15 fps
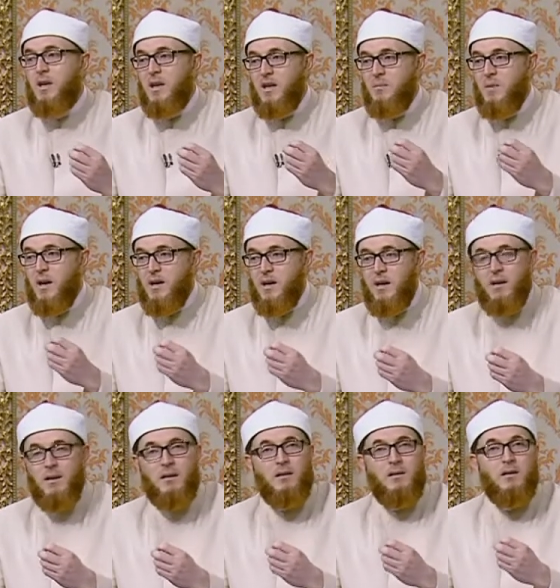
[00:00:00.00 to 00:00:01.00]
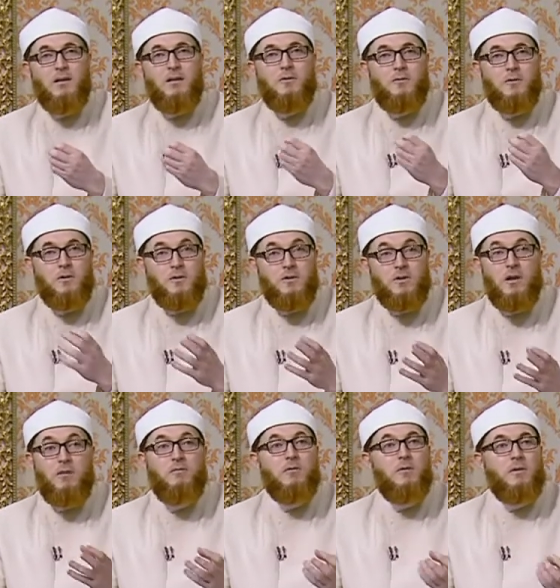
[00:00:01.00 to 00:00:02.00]
the ibadah intended for
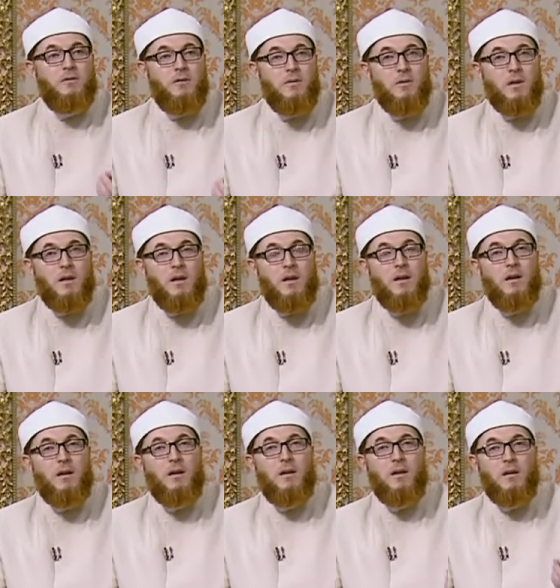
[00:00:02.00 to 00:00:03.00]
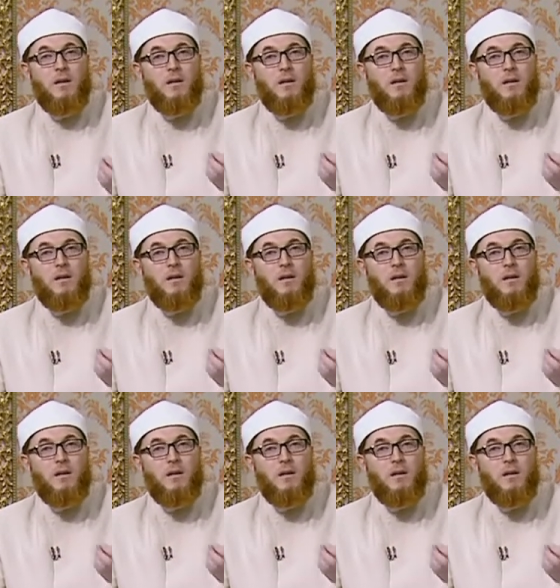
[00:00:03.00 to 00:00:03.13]
yourself, or if you want to uh,